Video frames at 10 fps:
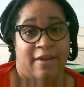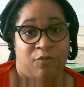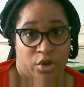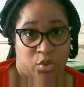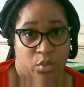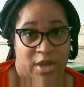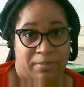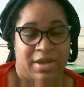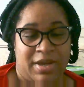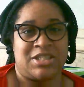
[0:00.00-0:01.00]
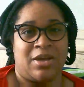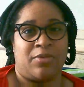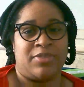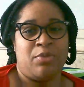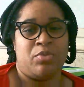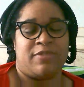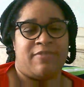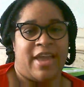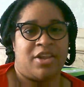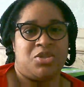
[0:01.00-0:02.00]
Fourth Wing, because a thing with
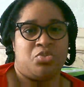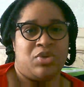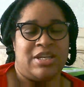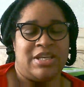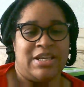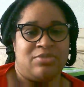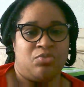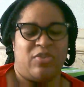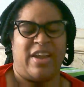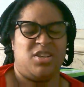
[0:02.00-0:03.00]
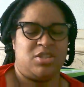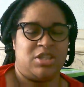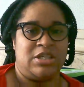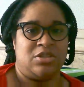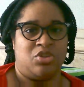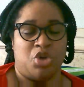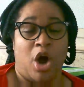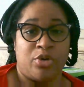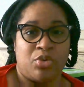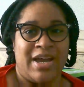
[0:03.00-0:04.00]
fantasy reading, fantasy
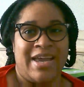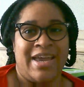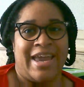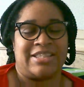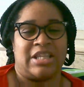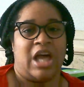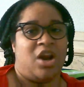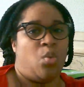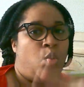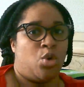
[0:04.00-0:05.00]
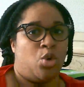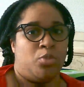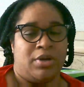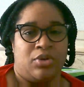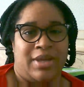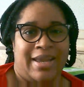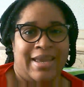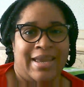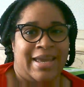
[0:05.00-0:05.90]
genre, it's a lot of world building.